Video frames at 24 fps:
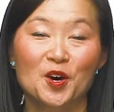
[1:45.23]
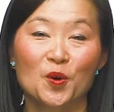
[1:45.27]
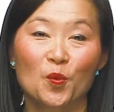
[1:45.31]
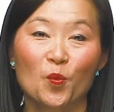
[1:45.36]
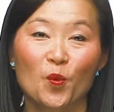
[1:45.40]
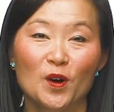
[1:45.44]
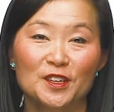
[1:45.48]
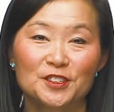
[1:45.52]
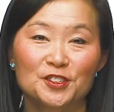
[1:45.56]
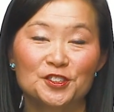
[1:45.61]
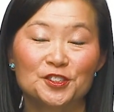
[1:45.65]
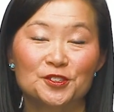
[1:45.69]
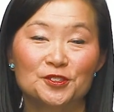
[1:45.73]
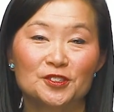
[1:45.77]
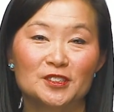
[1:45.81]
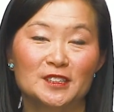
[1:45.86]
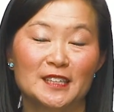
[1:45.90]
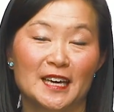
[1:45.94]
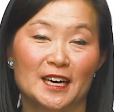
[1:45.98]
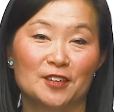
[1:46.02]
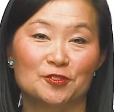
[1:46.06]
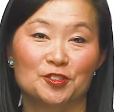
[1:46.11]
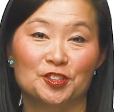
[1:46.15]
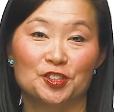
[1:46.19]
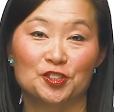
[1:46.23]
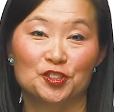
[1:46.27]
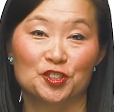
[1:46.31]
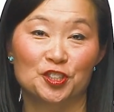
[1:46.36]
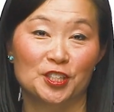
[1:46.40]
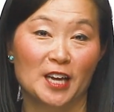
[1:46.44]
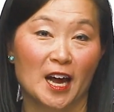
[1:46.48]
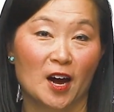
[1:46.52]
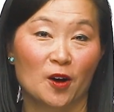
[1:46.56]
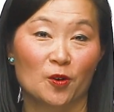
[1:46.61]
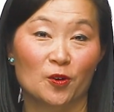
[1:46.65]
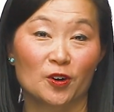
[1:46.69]
Once you're allowed to
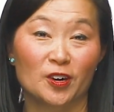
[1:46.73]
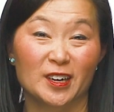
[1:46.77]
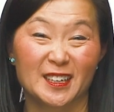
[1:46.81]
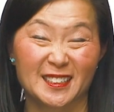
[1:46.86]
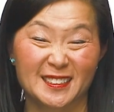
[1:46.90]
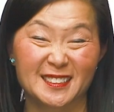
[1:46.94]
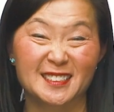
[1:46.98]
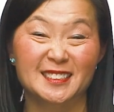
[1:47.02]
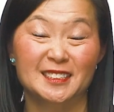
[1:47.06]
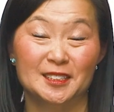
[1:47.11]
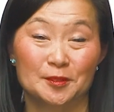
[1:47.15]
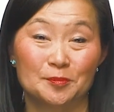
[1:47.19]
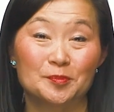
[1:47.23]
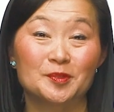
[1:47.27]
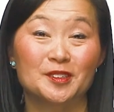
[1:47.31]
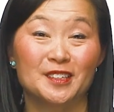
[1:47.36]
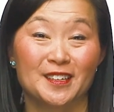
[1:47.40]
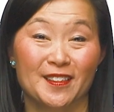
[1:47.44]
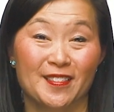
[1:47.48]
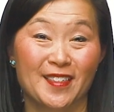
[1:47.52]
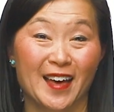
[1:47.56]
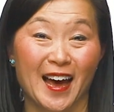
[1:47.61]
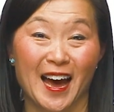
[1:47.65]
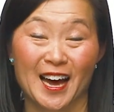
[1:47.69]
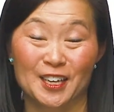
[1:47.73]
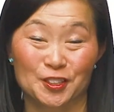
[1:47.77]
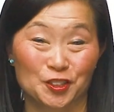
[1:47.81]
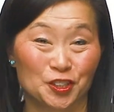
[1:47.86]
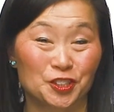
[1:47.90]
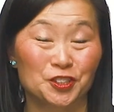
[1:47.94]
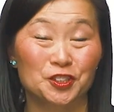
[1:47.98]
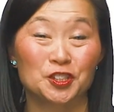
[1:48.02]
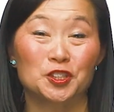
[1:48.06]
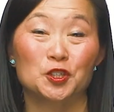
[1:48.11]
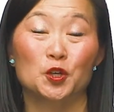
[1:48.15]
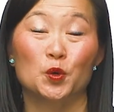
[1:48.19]
shower, it's simply that,
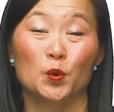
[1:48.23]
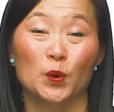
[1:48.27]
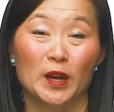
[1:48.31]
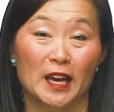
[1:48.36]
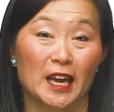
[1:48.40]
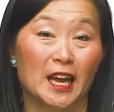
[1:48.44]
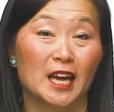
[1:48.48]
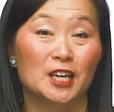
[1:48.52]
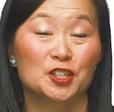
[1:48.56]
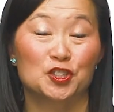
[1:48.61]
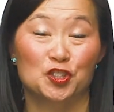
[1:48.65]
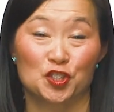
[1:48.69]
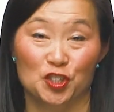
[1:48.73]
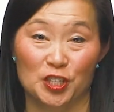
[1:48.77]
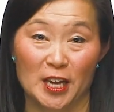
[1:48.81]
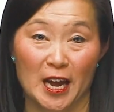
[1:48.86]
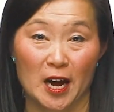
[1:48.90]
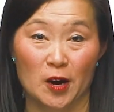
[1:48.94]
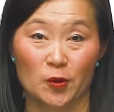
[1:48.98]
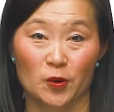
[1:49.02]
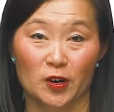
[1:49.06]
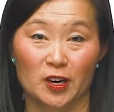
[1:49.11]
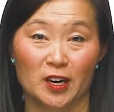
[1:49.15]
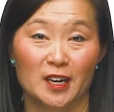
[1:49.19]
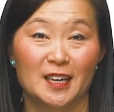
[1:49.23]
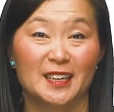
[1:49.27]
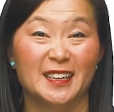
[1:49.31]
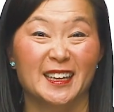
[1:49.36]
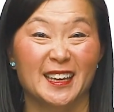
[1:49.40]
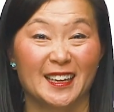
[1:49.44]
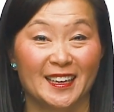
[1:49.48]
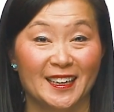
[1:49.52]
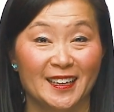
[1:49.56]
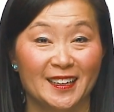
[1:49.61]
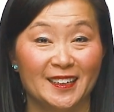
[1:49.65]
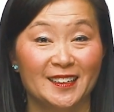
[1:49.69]
just a quick shower.
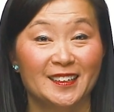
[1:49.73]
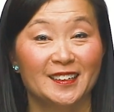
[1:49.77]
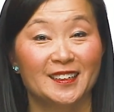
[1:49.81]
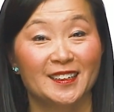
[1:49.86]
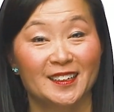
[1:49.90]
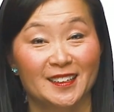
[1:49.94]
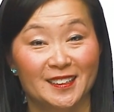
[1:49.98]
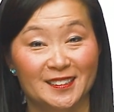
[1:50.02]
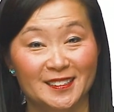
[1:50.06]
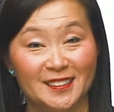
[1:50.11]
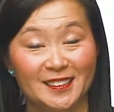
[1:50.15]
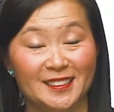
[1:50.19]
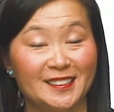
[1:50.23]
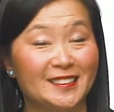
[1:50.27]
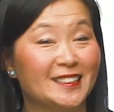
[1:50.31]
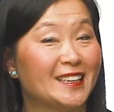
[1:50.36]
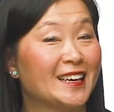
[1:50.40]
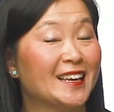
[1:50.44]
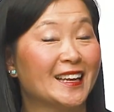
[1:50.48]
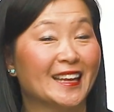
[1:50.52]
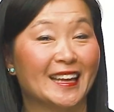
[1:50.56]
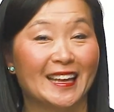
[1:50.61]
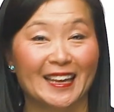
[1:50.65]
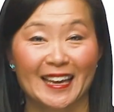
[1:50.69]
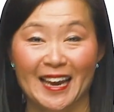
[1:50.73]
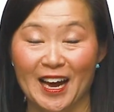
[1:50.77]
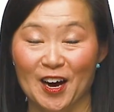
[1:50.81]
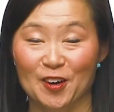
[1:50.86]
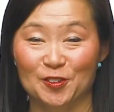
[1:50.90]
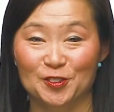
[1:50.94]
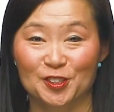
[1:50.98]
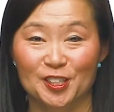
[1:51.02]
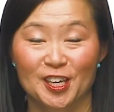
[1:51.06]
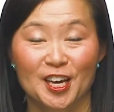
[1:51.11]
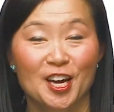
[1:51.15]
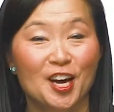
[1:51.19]
Get in, get clean, get
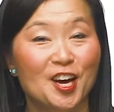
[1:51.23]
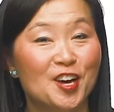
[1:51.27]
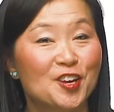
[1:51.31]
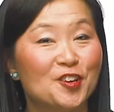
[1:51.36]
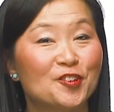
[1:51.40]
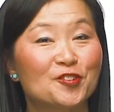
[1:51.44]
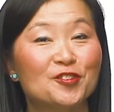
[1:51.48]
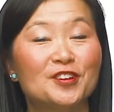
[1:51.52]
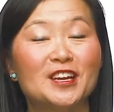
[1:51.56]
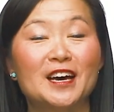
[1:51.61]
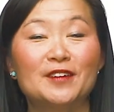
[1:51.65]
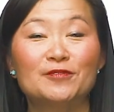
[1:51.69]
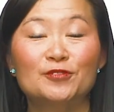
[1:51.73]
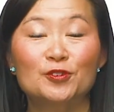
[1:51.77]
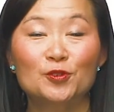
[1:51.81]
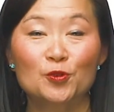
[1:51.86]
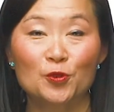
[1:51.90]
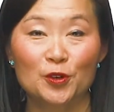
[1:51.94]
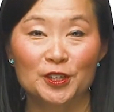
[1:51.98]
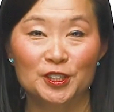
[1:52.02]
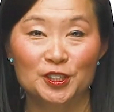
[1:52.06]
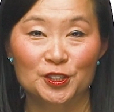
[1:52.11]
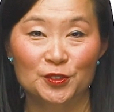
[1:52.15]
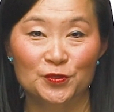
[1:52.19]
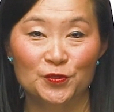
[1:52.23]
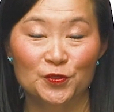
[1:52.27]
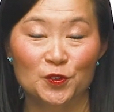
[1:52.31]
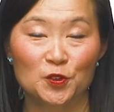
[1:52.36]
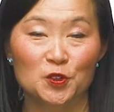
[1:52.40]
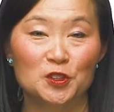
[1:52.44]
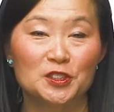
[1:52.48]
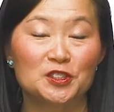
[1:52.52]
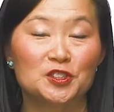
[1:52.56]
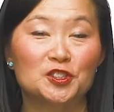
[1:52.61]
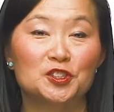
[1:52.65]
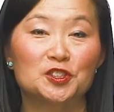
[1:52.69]
out. You're never going to
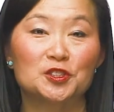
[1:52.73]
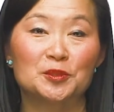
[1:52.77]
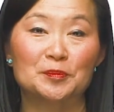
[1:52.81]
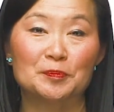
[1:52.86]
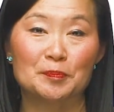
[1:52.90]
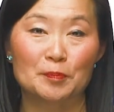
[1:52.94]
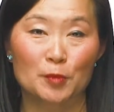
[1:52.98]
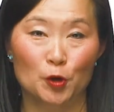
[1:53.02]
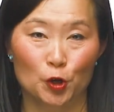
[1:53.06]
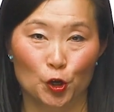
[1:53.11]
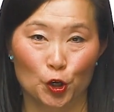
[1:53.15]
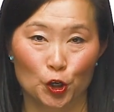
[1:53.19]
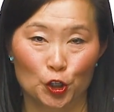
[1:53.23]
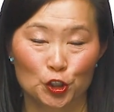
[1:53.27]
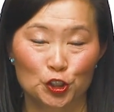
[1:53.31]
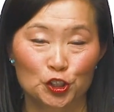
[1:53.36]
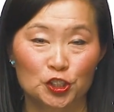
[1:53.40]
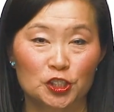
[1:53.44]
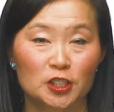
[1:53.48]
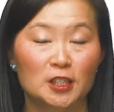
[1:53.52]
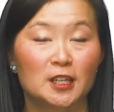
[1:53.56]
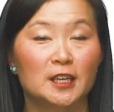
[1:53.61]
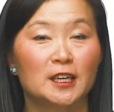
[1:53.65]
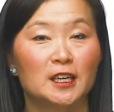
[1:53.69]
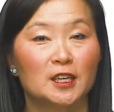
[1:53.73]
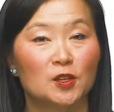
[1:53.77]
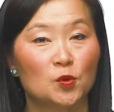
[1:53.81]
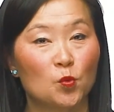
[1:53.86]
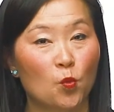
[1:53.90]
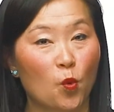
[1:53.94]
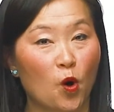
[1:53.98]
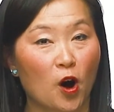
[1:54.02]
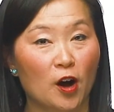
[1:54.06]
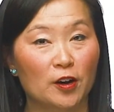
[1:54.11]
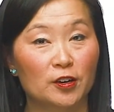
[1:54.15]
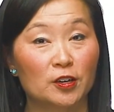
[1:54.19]
fully submerge
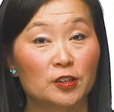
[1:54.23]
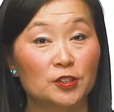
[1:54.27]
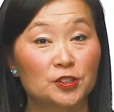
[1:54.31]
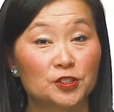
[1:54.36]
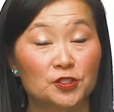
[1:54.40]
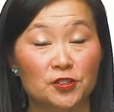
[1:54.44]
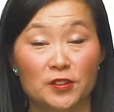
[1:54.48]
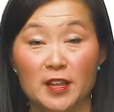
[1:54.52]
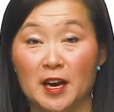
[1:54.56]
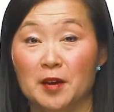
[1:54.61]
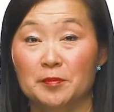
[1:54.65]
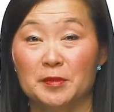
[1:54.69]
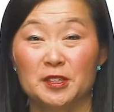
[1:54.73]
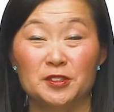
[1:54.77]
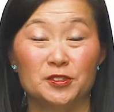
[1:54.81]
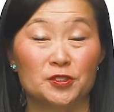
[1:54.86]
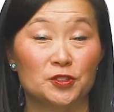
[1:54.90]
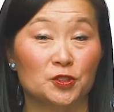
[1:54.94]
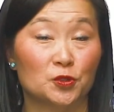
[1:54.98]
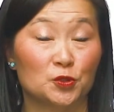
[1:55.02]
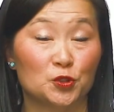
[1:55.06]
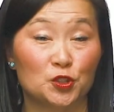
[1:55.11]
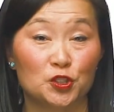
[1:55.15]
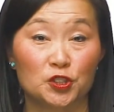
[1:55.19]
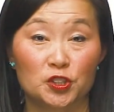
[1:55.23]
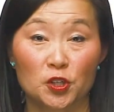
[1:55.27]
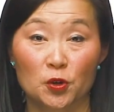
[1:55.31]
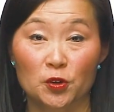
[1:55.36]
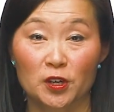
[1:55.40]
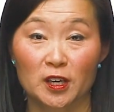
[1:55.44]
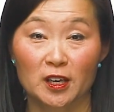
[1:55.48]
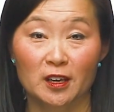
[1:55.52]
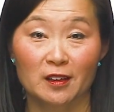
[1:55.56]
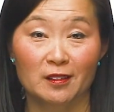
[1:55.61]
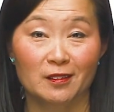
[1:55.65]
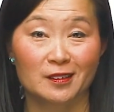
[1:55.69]
in water, so that means no
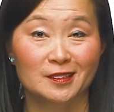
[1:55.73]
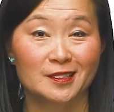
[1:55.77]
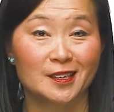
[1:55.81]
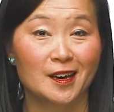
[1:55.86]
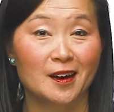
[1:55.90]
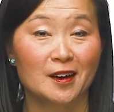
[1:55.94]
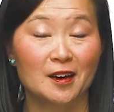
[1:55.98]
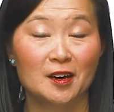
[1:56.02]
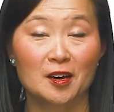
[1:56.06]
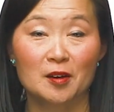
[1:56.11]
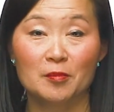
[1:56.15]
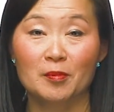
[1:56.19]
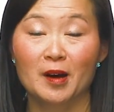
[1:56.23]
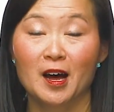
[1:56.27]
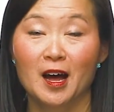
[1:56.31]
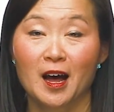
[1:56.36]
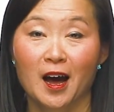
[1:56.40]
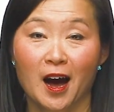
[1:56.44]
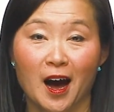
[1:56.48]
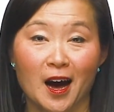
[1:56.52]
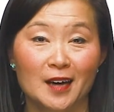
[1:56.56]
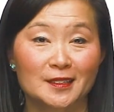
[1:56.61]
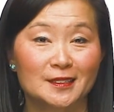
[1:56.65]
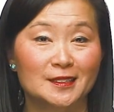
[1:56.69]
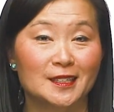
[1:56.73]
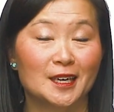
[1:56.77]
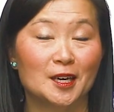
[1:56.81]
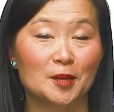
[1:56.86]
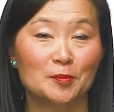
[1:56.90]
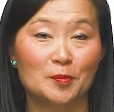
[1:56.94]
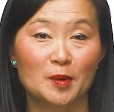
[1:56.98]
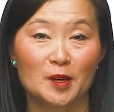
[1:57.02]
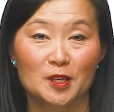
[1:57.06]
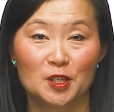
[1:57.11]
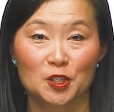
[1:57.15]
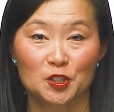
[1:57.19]
soaking in the tub, hot
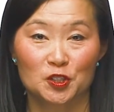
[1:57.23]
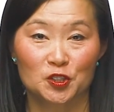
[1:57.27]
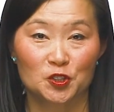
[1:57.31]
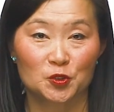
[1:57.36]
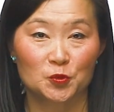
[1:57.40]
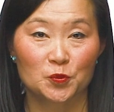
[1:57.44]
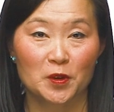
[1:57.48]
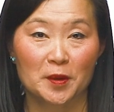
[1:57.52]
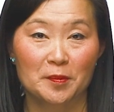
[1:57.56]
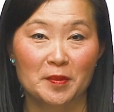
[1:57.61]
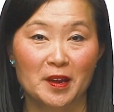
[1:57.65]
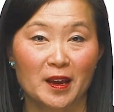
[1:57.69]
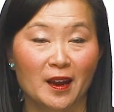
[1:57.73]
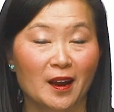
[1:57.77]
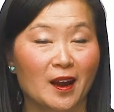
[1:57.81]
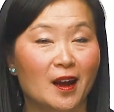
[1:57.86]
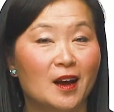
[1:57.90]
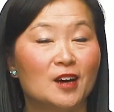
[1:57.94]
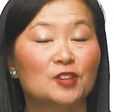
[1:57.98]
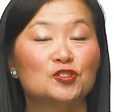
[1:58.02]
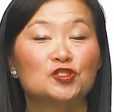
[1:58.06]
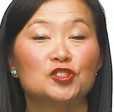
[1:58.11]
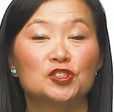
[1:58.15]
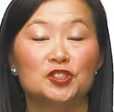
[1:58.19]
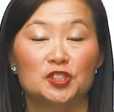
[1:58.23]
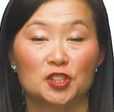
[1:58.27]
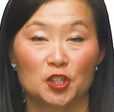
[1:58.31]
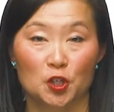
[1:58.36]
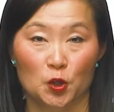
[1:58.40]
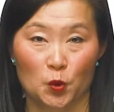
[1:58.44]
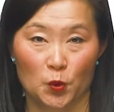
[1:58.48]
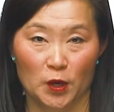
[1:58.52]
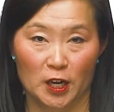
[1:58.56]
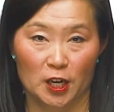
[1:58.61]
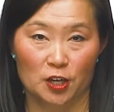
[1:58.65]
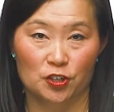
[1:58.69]
tub, swimming, just a
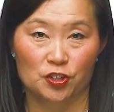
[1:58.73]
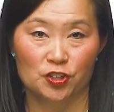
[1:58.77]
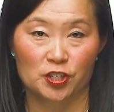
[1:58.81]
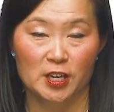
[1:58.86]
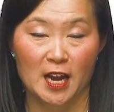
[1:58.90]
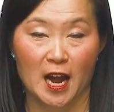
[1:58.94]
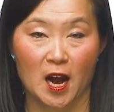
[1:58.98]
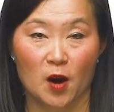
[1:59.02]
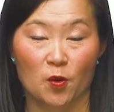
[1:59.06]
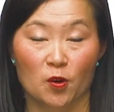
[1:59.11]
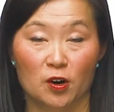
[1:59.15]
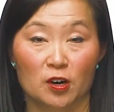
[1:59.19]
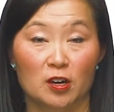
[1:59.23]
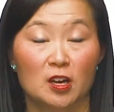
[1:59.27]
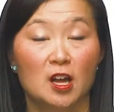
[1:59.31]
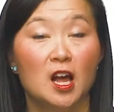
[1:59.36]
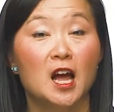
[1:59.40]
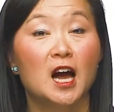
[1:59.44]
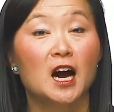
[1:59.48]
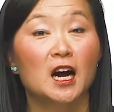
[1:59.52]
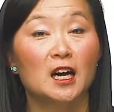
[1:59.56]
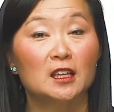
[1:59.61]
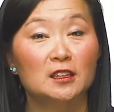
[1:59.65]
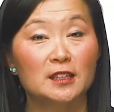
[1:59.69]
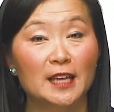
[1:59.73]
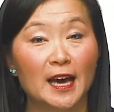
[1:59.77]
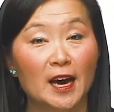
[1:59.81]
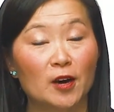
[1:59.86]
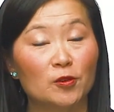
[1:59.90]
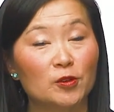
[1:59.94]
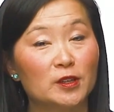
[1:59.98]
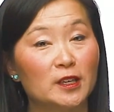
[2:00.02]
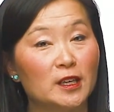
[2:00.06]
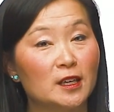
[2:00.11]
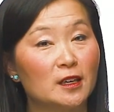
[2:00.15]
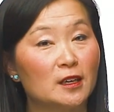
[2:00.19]
quick shower.
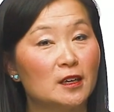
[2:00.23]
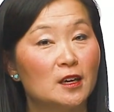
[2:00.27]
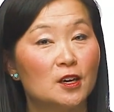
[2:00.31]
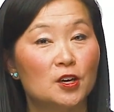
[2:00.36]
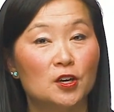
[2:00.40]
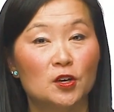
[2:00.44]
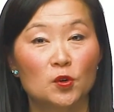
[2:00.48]
Allowing